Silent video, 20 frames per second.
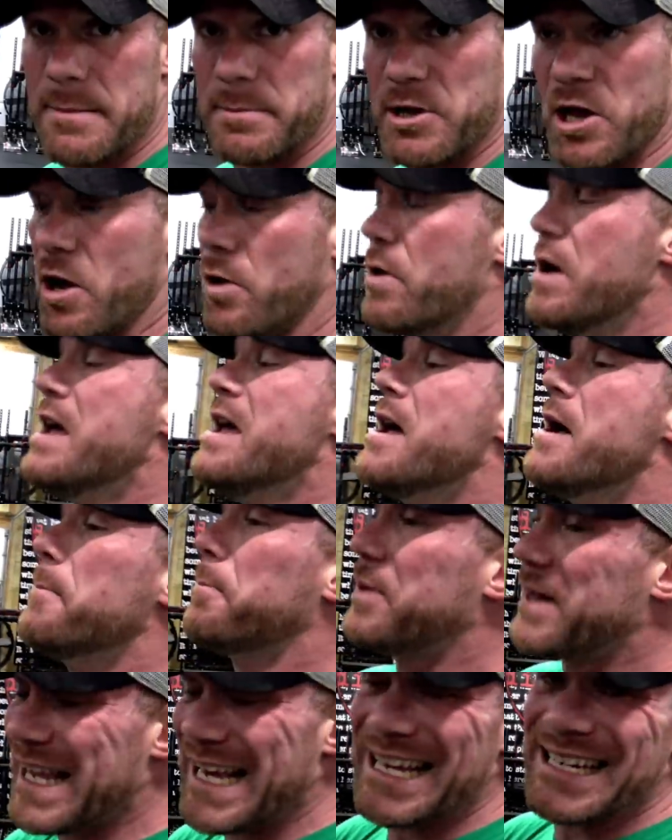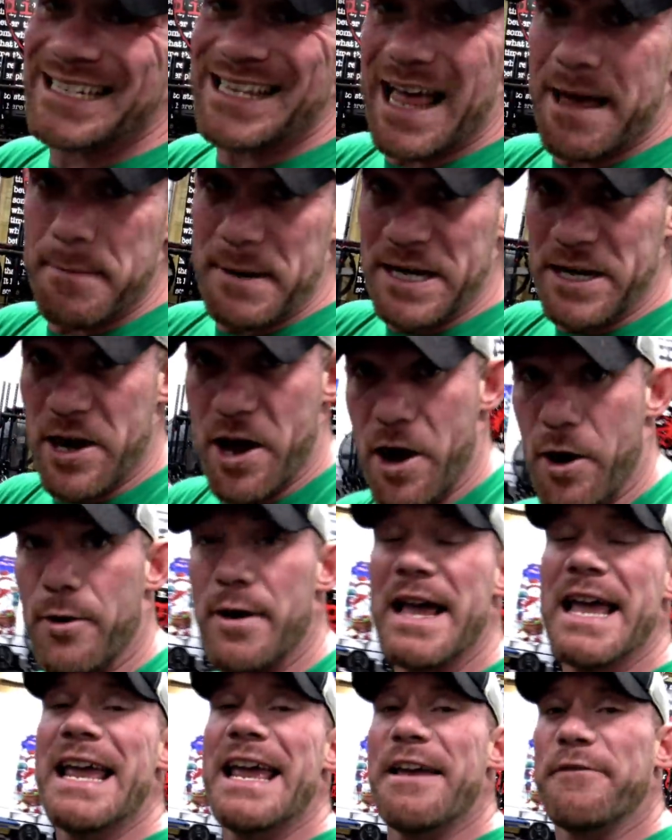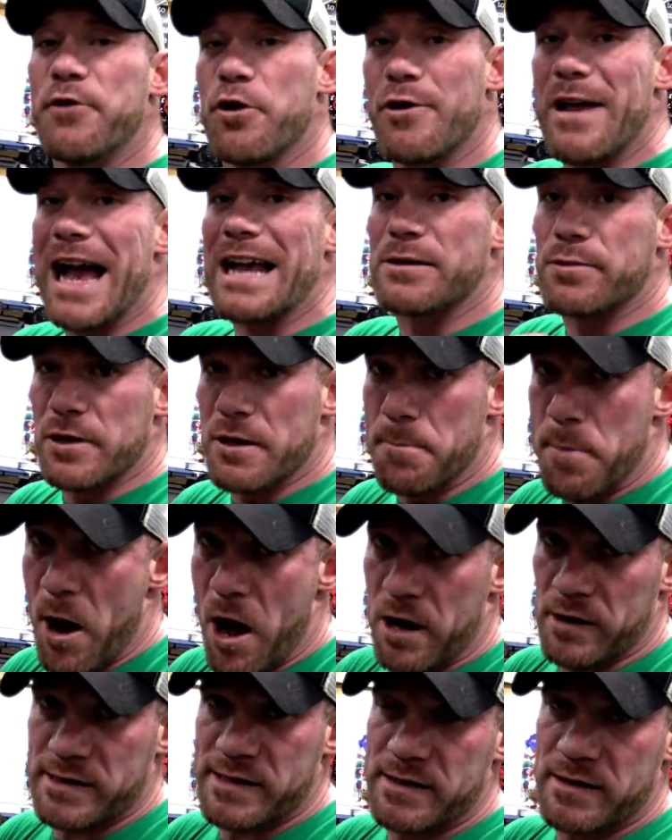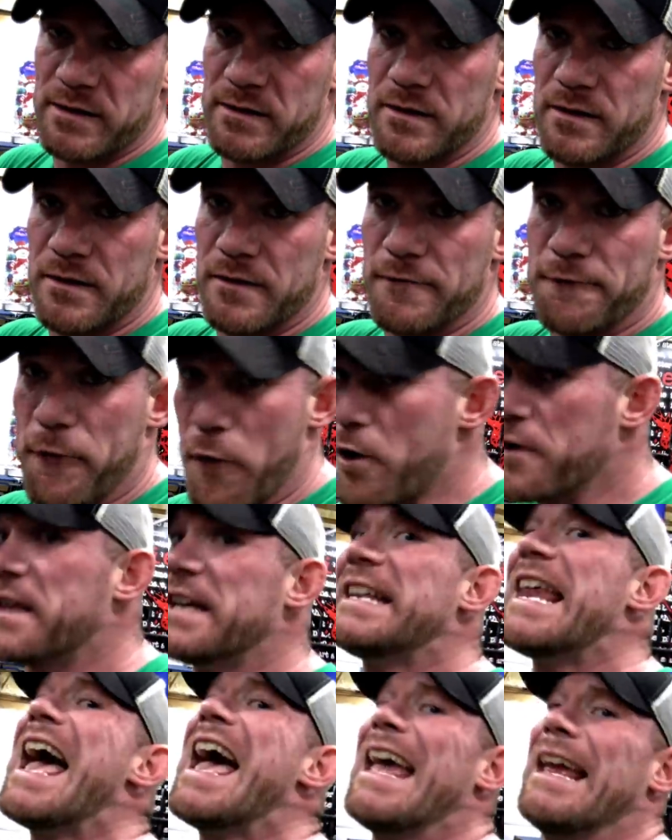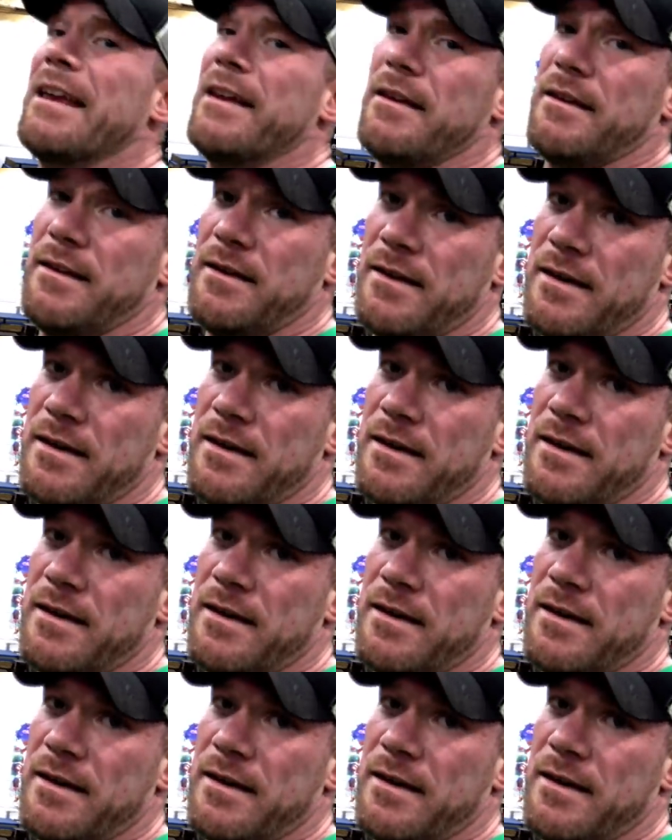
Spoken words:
down below, please let me know if you guys were the boss for the day,